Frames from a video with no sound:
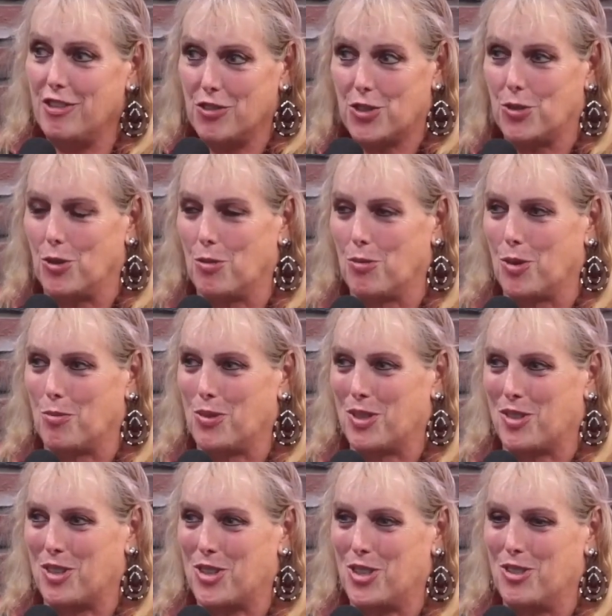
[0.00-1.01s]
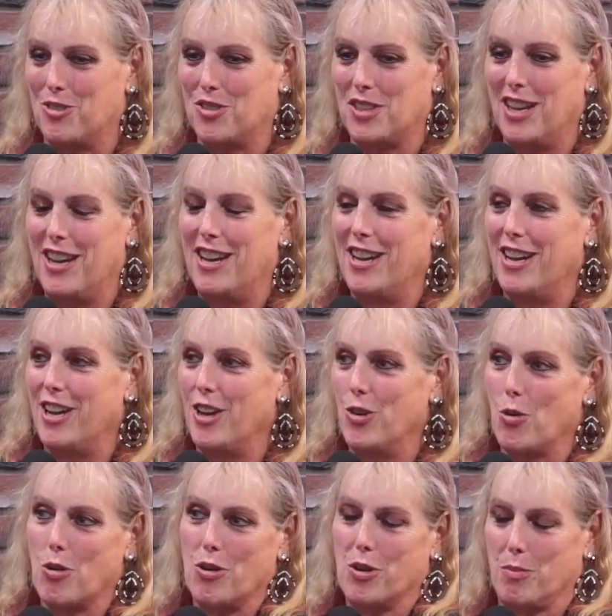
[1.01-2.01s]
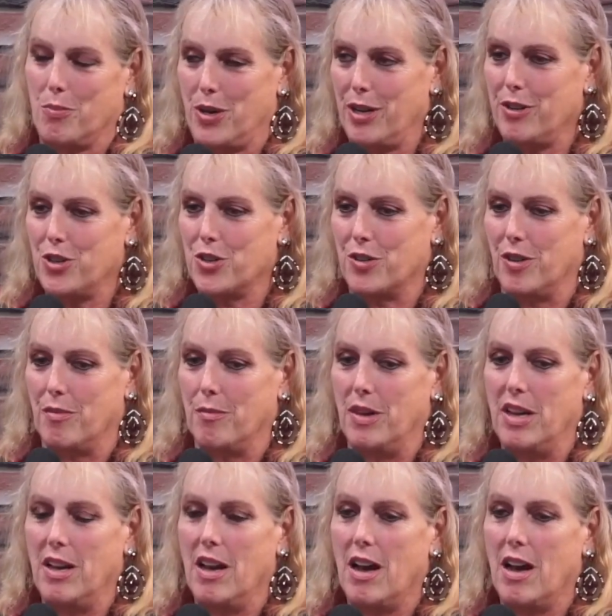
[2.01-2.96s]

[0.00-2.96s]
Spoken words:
unsuitable positions in order to punish them.